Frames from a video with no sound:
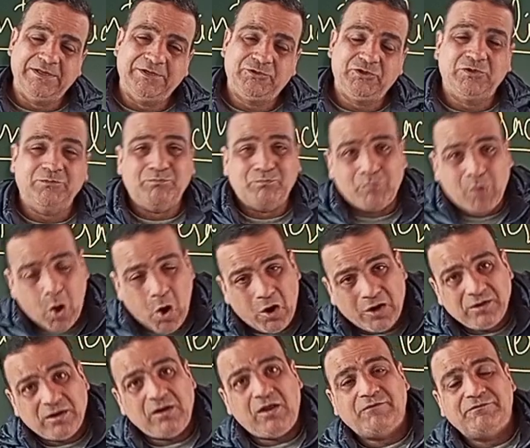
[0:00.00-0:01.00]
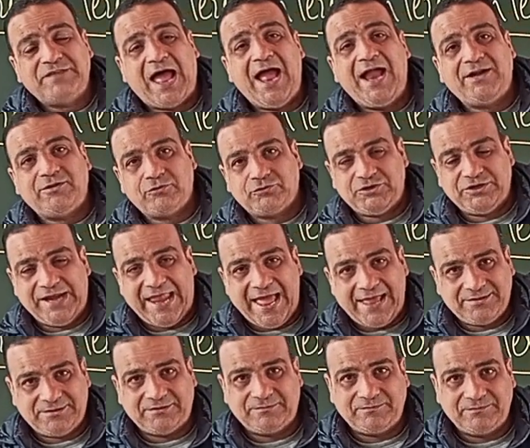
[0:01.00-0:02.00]
to the model of the hydrogen
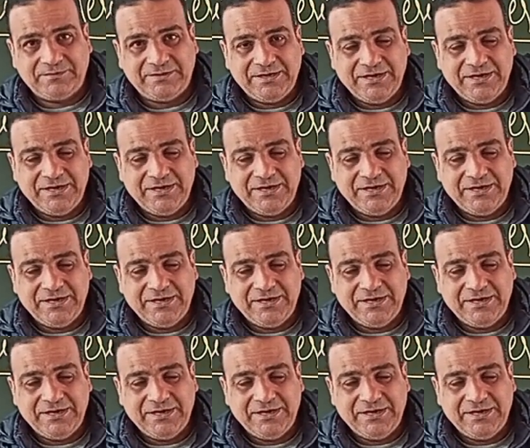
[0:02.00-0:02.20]
atom.